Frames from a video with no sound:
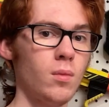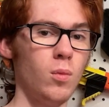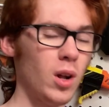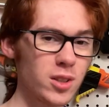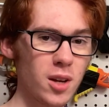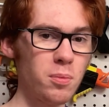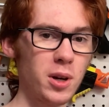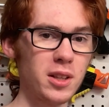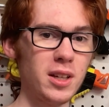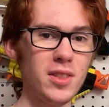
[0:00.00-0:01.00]
Well done,
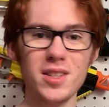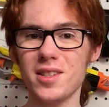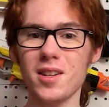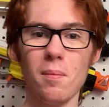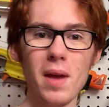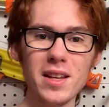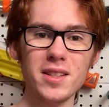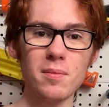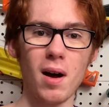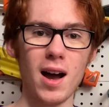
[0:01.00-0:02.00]
Prickly, this is an
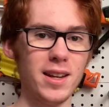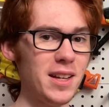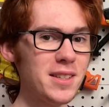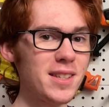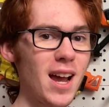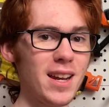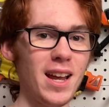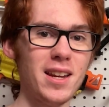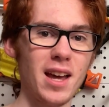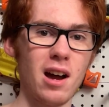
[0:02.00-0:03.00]
amazing mod, inside
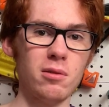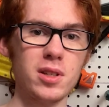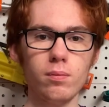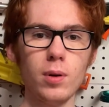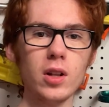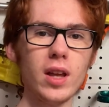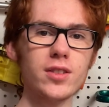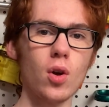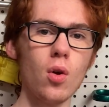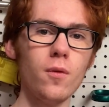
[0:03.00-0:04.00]
and out. Prickly has
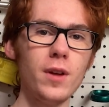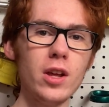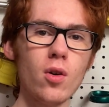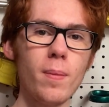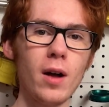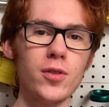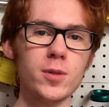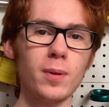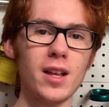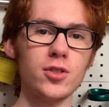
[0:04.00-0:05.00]
a whole video about this
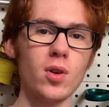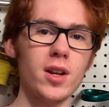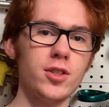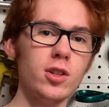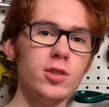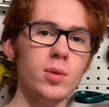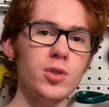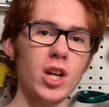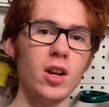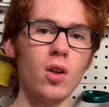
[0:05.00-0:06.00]
blaster on his YouTube
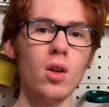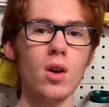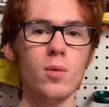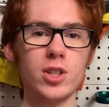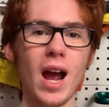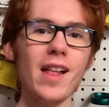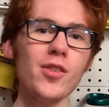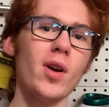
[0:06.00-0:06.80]
channel, which I highly